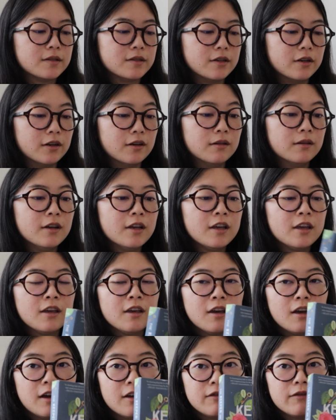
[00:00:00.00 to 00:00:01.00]
So
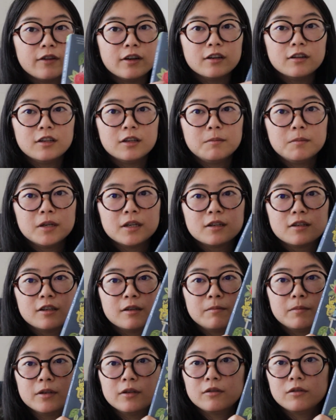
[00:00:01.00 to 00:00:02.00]
I finally picked
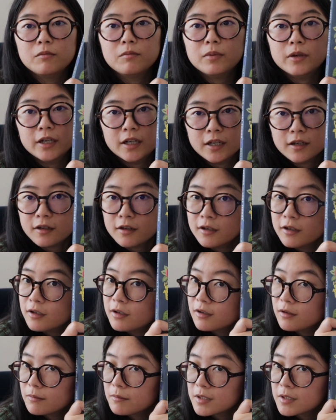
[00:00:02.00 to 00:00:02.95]
up a new book.